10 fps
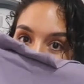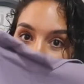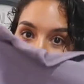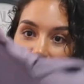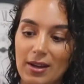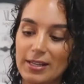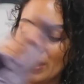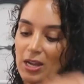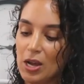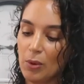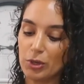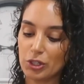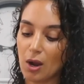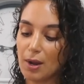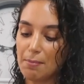inside,
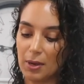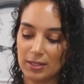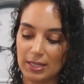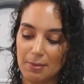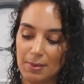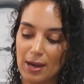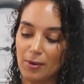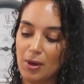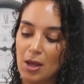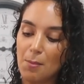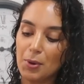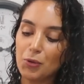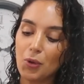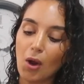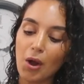which I'm buzzing about.
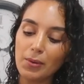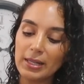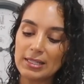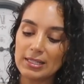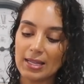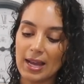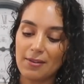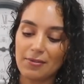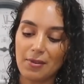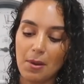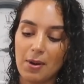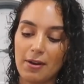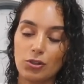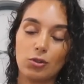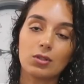But not only does it have a
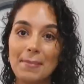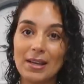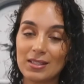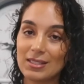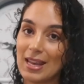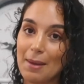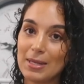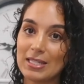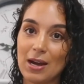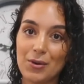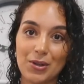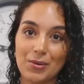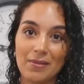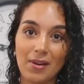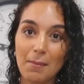pair of shorts, because let me tell
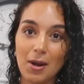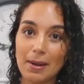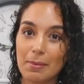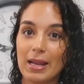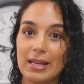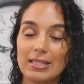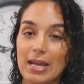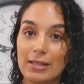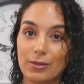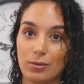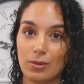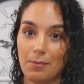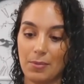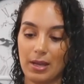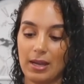you, if I'm like playing tennis or
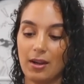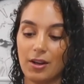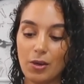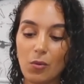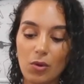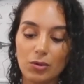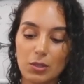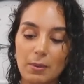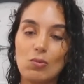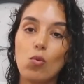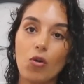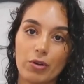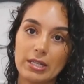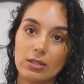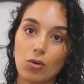something, I don't want to be
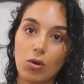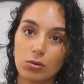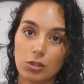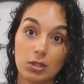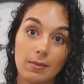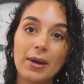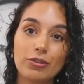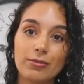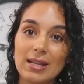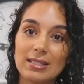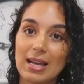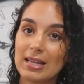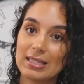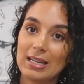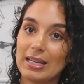worried or conscious of my dress
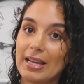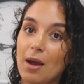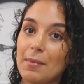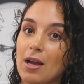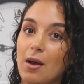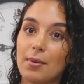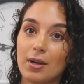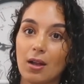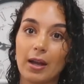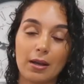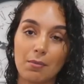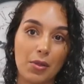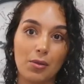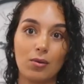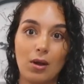accidentally coming up and like
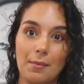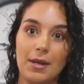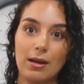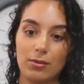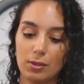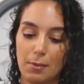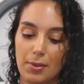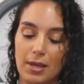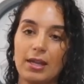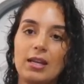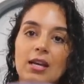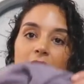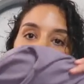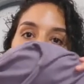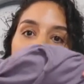my thong coming out or something.
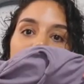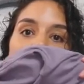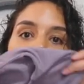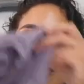So these are